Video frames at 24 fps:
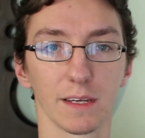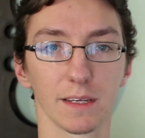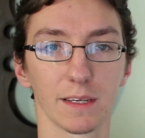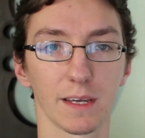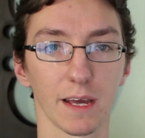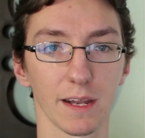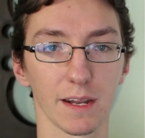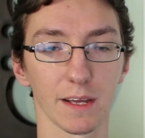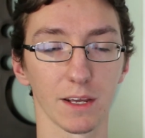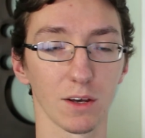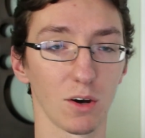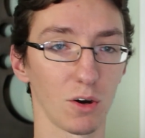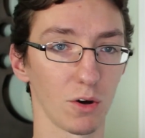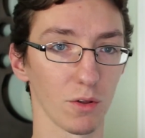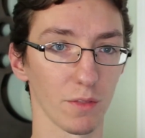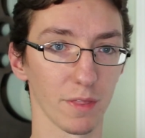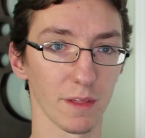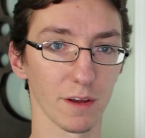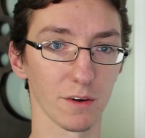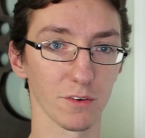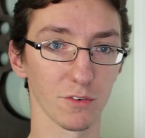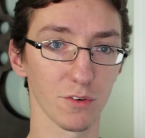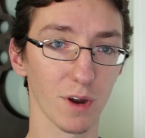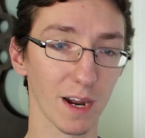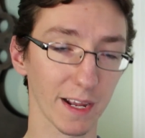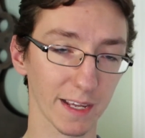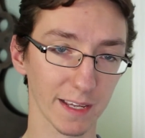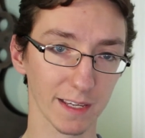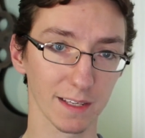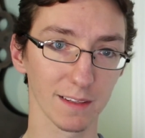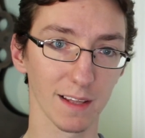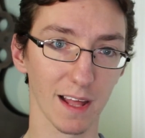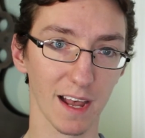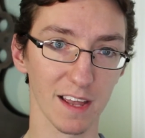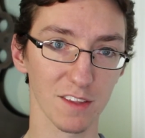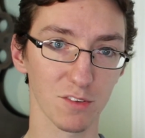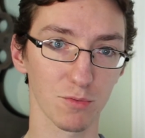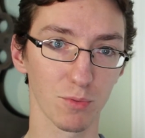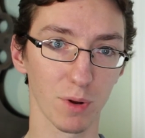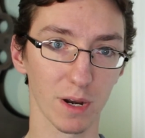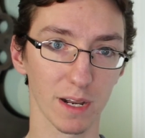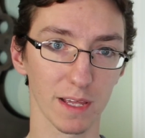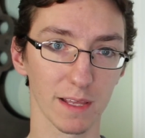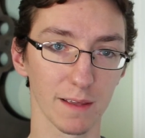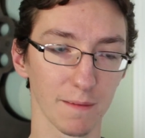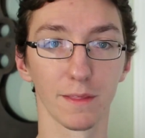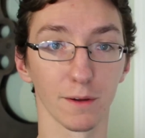getting all their dragon glass ready,